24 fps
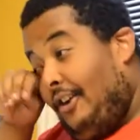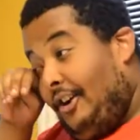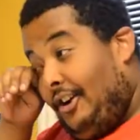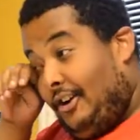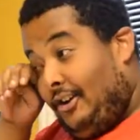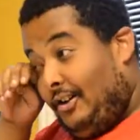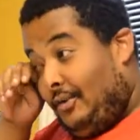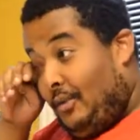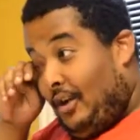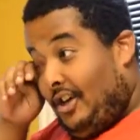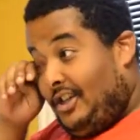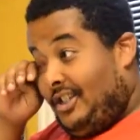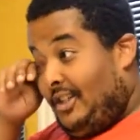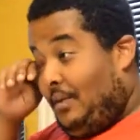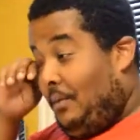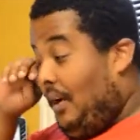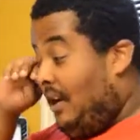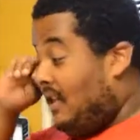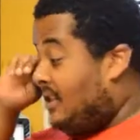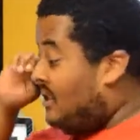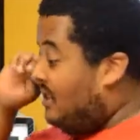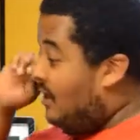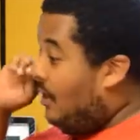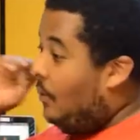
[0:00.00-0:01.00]
good question. He
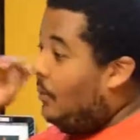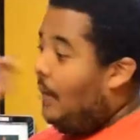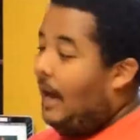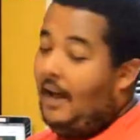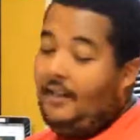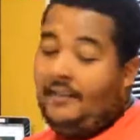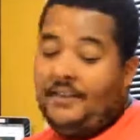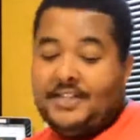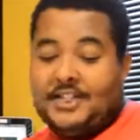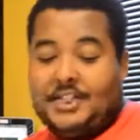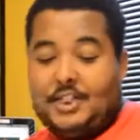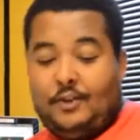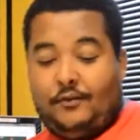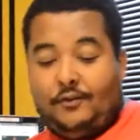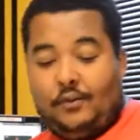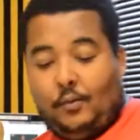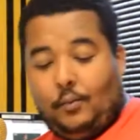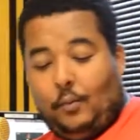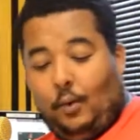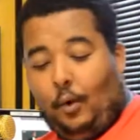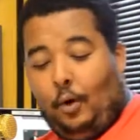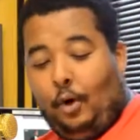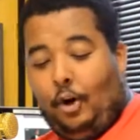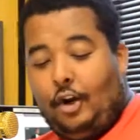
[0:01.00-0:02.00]
wants to know why the Civil
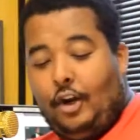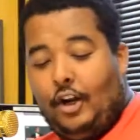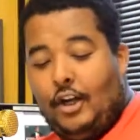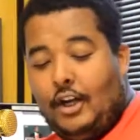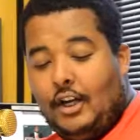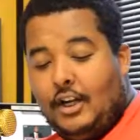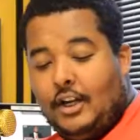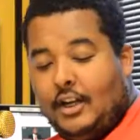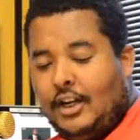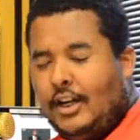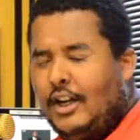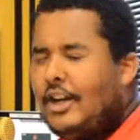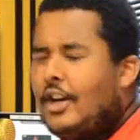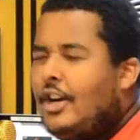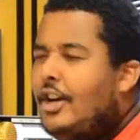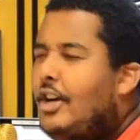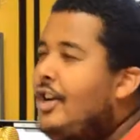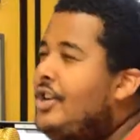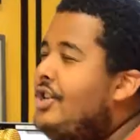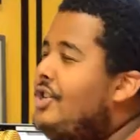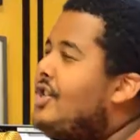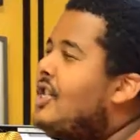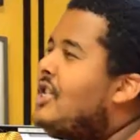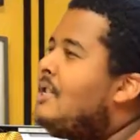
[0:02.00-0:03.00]
War
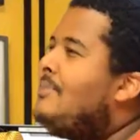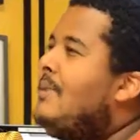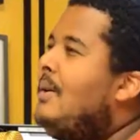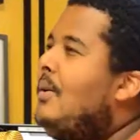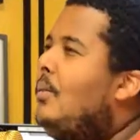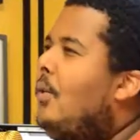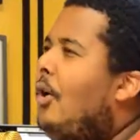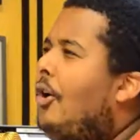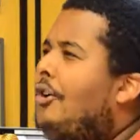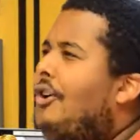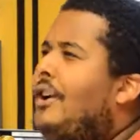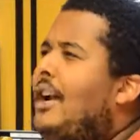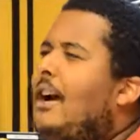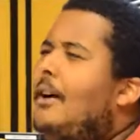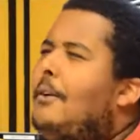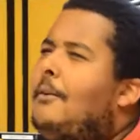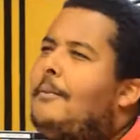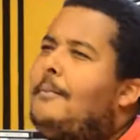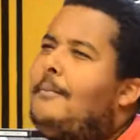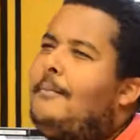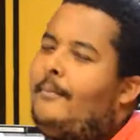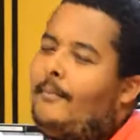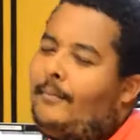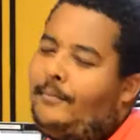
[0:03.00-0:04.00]
couldn't just be worked out.
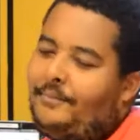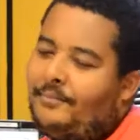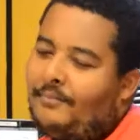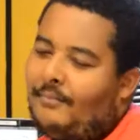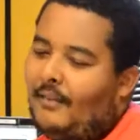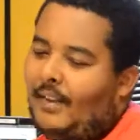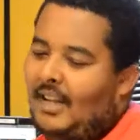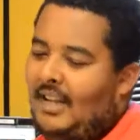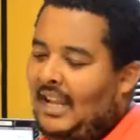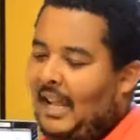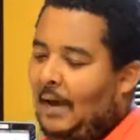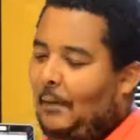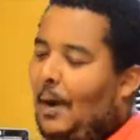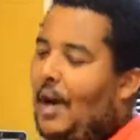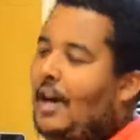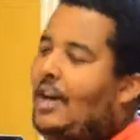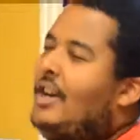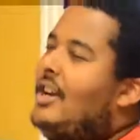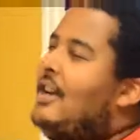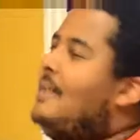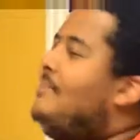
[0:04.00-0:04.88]
Like, why couldn't